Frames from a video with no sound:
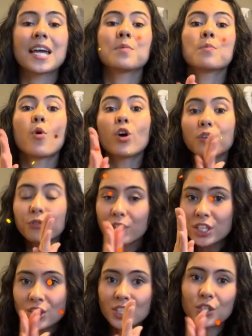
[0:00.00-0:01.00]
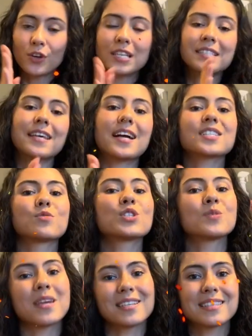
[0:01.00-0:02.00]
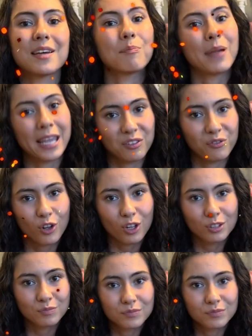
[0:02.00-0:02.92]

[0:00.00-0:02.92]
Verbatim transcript: and more friction during sex, which makes it painful.